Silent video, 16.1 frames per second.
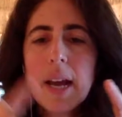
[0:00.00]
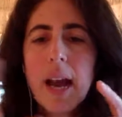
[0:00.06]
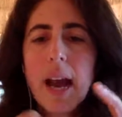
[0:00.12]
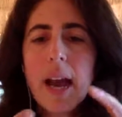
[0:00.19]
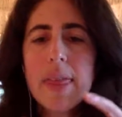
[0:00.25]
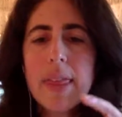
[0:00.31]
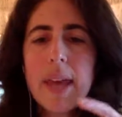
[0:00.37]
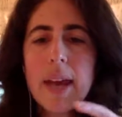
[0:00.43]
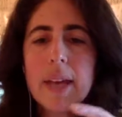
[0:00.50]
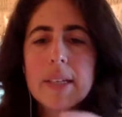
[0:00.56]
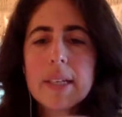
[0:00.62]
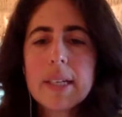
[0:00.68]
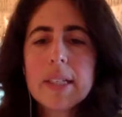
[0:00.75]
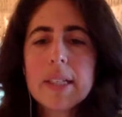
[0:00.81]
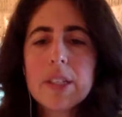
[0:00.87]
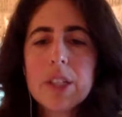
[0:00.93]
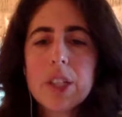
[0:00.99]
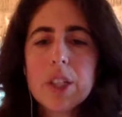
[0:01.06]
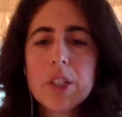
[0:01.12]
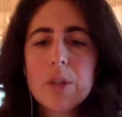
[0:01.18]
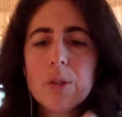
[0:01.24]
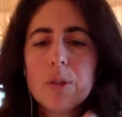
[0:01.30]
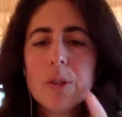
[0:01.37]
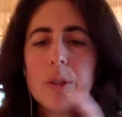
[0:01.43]
and then
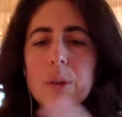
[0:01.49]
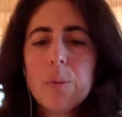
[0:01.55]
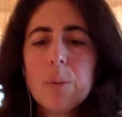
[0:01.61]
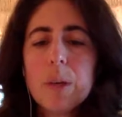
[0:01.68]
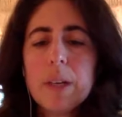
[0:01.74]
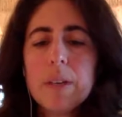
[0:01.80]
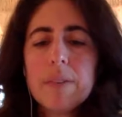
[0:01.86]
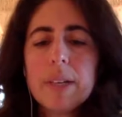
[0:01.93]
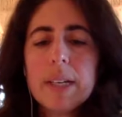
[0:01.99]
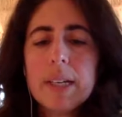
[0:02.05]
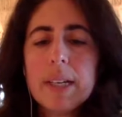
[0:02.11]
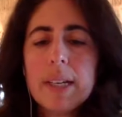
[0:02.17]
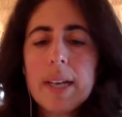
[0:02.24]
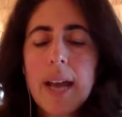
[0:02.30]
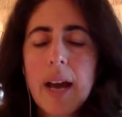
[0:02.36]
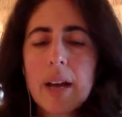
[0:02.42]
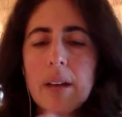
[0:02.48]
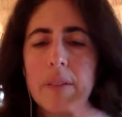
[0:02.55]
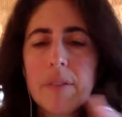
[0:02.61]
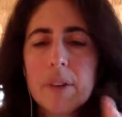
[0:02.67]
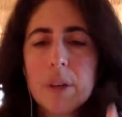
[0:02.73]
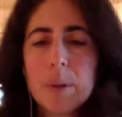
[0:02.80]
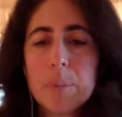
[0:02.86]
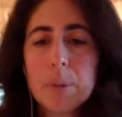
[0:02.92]
continues to weave in and out of
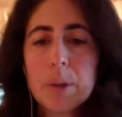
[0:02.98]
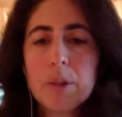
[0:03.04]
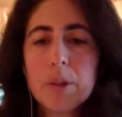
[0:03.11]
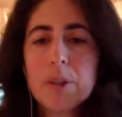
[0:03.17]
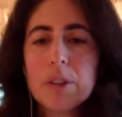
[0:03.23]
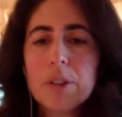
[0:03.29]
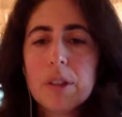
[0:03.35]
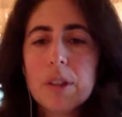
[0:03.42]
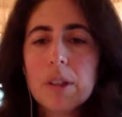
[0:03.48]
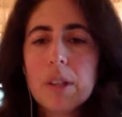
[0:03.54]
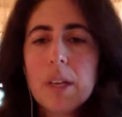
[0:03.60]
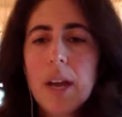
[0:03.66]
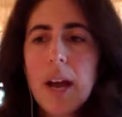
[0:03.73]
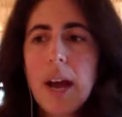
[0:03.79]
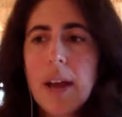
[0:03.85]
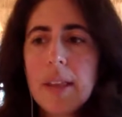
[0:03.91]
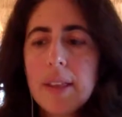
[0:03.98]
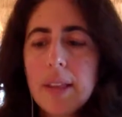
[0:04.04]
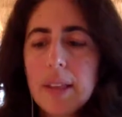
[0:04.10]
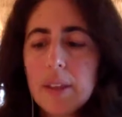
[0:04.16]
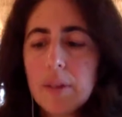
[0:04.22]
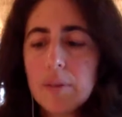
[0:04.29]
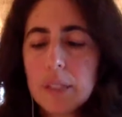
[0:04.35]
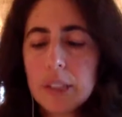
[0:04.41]
her personal and then
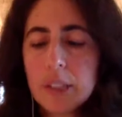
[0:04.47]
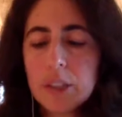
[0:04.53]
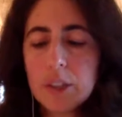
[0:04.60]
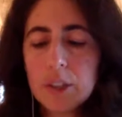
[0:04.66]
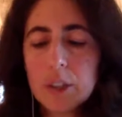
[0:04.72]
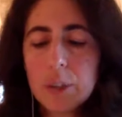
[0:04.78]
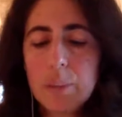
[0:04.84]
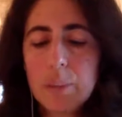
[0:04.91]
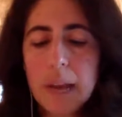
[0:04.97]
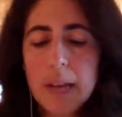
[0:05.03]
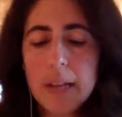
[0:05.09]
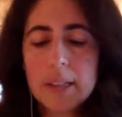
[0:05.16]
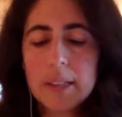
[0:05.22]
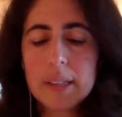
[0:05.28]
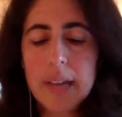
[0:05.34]
the research-based.